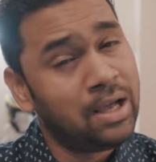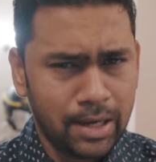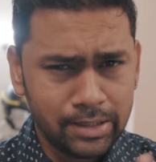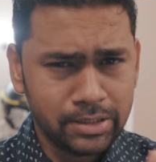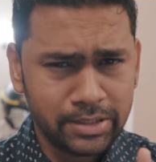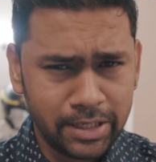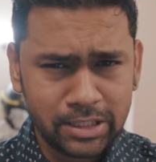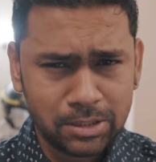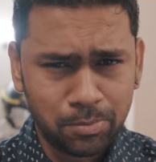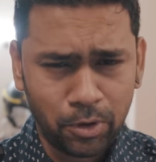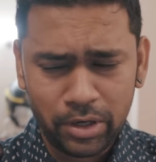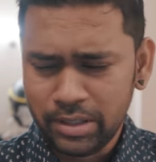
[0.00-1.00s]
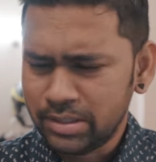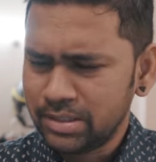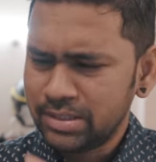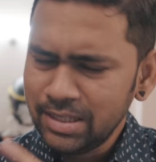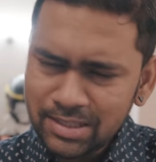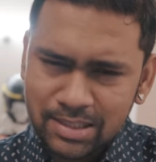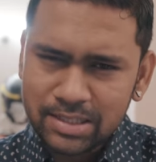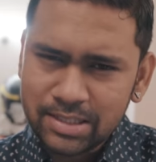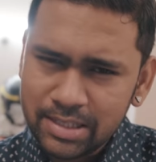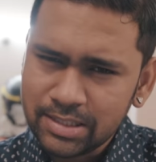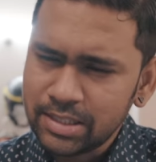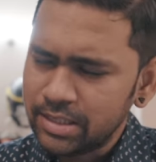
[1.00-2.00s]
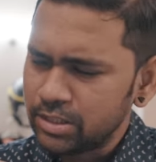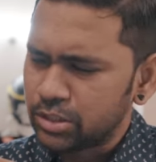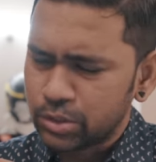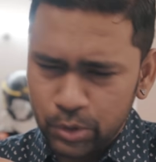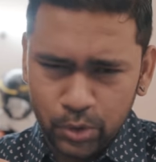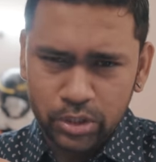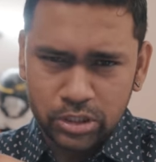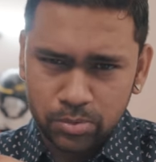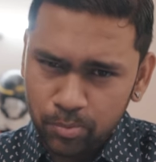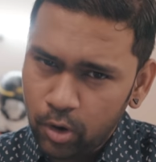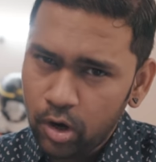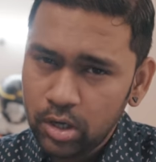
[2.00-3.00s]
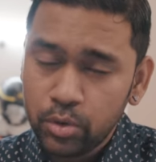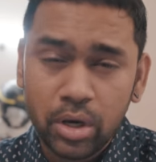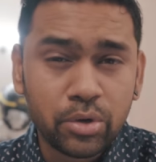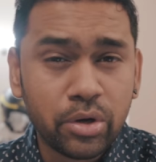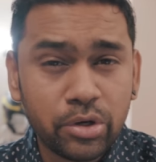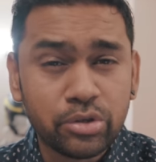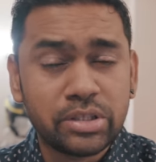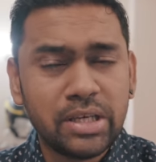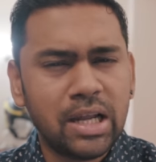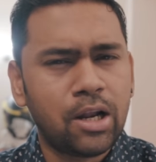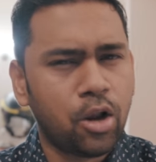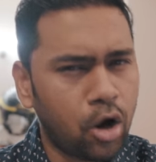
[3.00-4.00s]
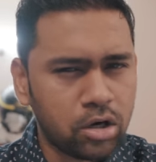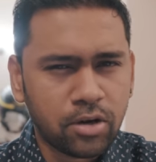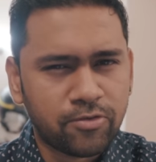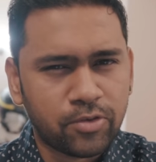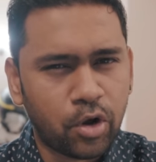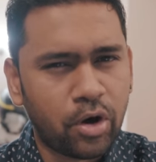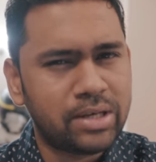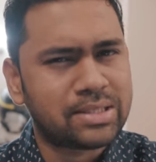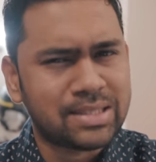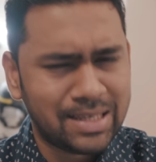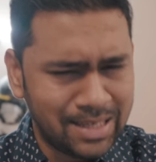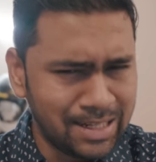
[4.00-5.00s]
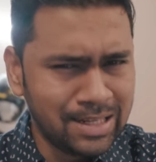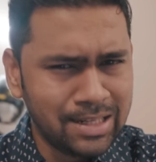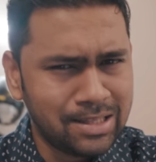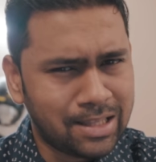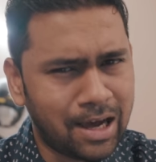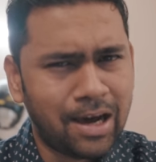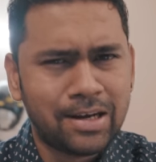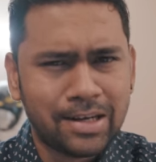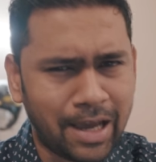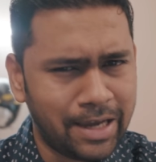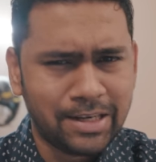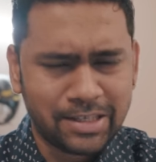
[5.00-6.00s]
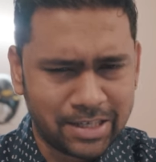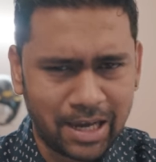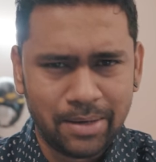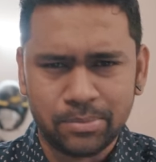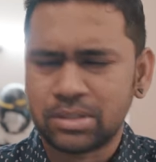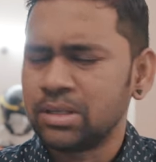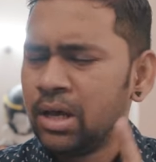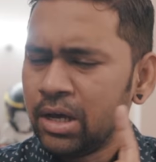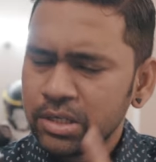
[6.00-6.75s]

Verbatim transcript: And the sixth point, since the sensor is so small, you are going to see a lot of noise in the night times.